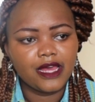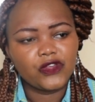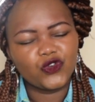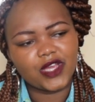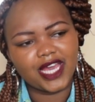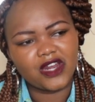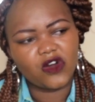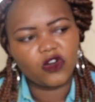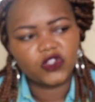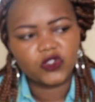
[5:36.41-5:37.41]
You can
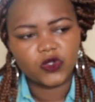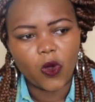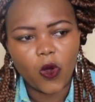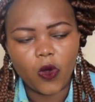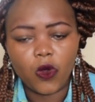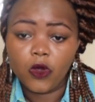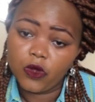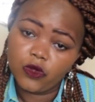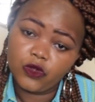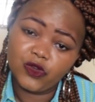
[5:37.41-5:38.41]
also
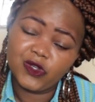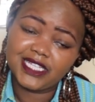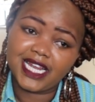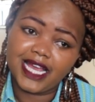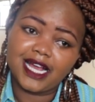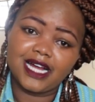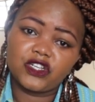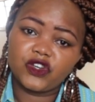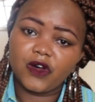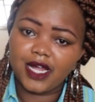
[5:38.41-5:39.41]
use like a
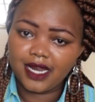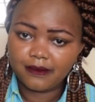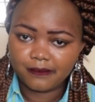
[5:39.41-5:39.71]
tall